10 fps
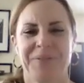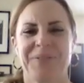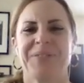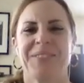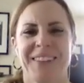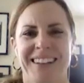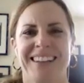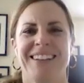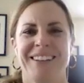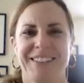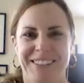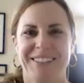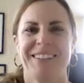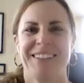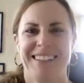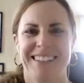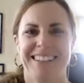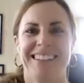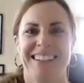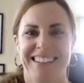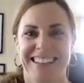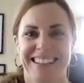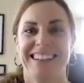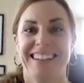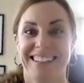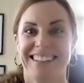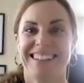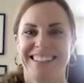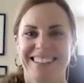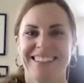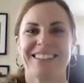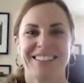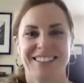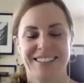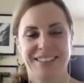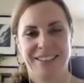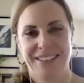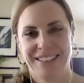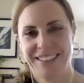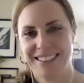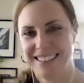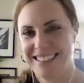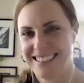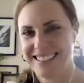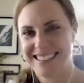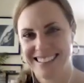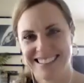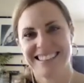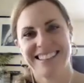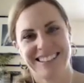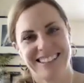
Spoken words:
No words are spoken by the person on screen.